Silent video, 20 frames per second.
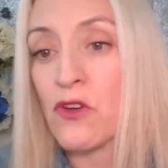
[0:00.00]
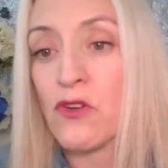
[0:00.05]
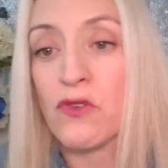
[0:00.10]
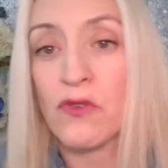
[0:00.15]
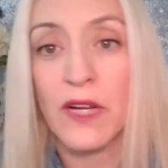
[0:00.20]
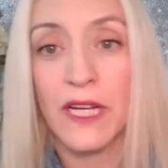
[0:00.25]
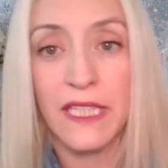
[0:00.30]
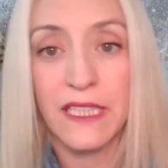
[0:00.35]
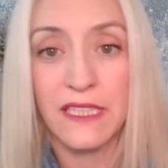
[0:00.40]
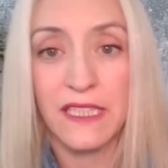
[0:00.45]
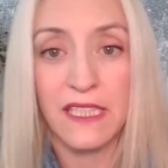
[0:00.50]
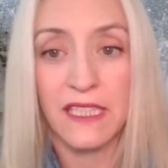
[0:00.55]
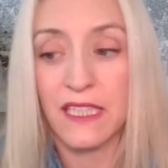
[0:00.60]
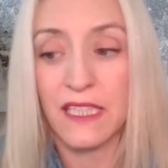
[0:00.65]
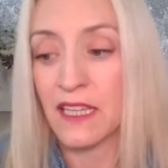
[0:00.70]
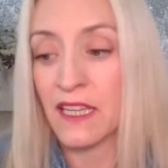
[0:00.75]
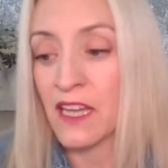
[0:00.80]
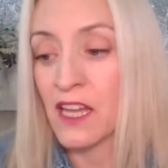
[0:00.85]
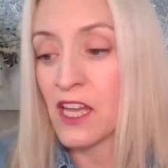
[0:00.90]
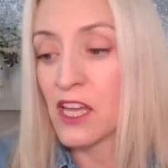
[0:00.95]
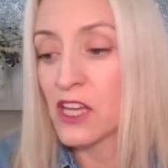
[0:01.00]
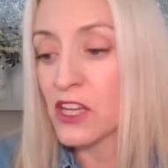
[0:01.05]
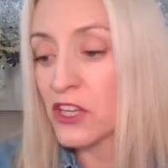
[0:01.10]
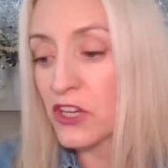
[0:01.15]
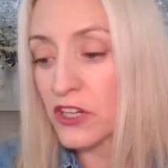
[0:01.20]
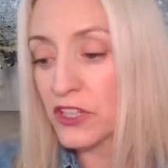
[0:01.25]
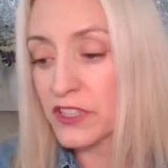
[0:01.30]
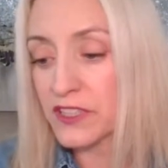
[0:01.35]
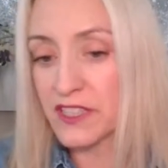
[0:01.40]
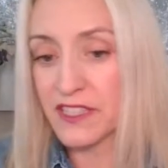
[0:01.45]
crazy
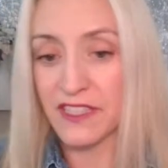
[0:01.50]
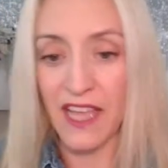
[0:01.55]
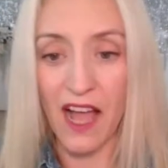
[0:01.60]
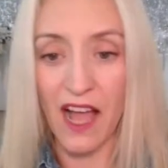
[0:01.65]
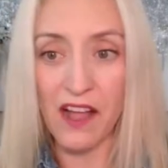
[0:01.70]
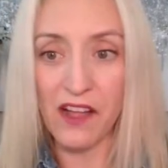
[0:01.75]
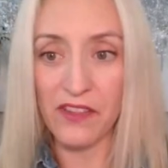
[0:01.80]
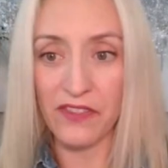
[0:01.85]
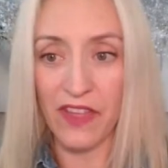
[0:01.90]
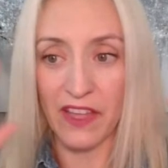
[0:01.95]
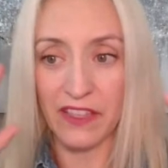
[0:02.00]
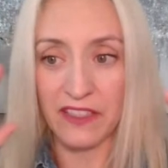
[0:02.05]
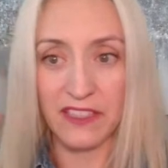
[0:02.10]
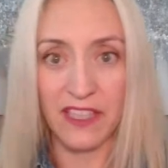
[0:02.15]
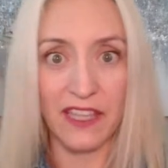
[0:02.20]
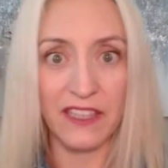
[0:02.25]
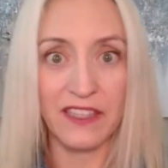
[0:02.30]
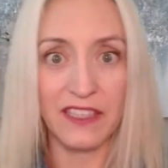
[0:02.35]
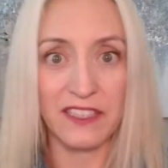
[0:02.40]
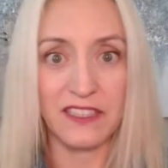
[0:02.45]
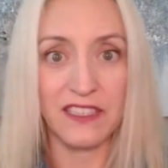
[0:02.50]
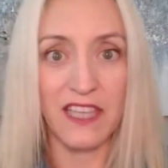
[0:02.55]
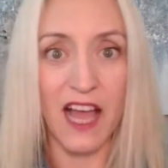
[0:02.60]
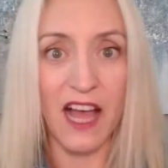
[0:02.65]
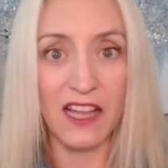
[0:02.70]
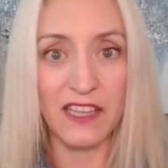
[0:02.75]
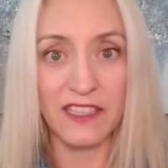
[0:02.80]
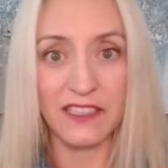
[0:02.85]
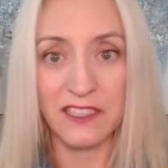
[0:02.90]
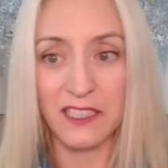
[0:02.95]
good salad that's like the
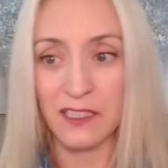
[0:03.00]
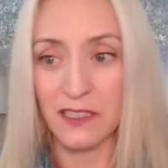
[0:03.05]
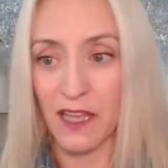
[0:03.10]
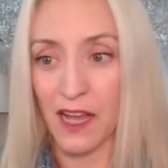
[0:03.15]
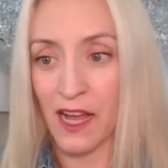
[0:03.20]
salads